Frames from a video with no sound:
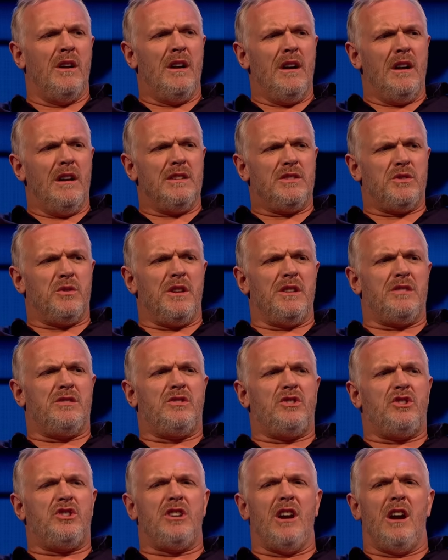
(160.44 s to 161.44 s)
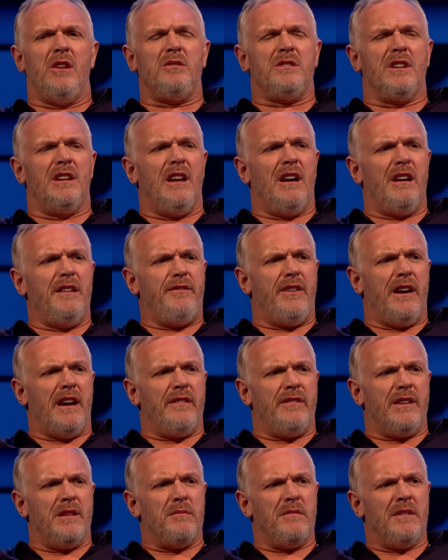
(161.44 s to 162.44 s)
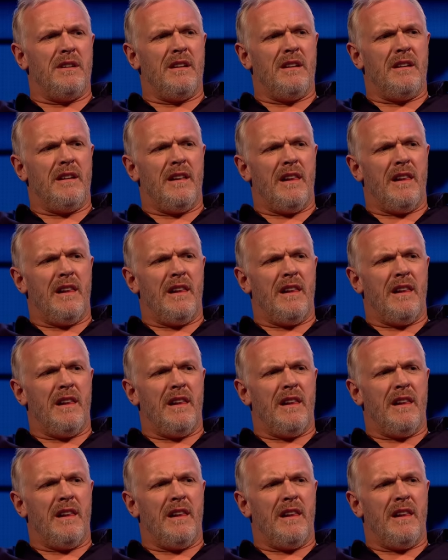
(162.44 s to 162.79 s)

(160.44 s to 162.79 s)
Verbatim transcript: Yeah, well, that's the weird thing, isn't it? Choke the life out of him. Yeah.